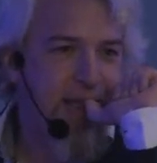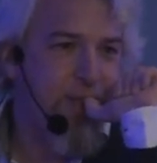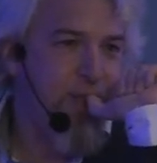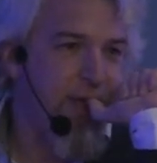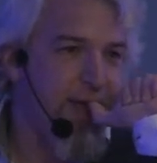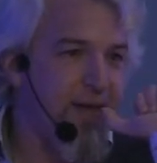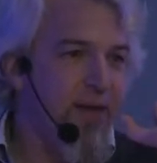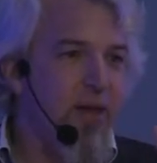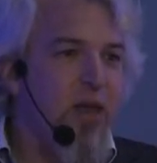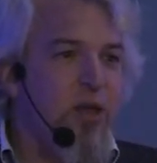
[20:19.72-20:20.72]
that thing,
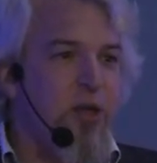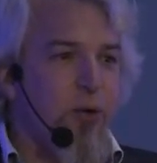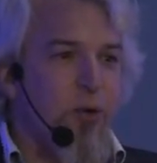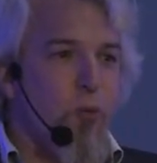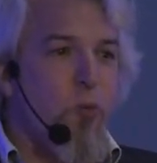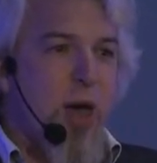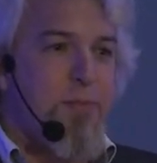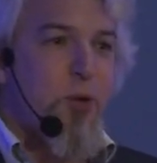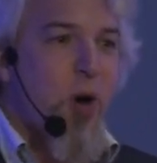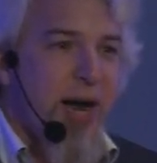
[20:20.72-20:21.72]
your web
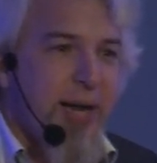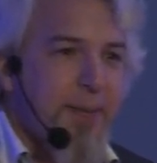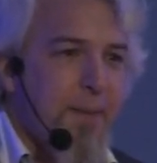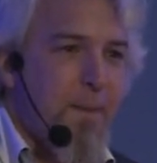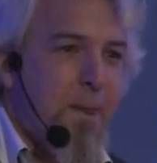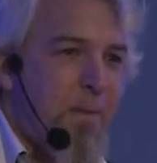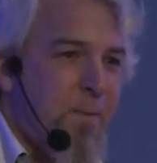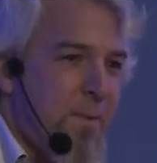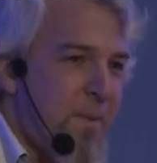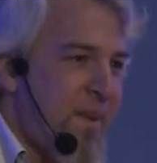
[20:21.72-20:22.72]
UI,
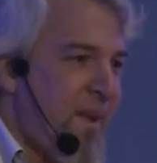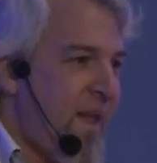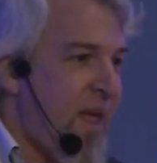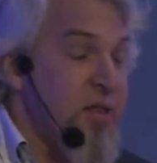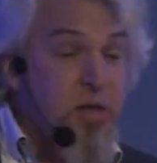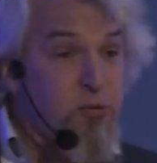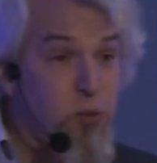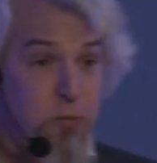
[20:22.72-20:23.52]
this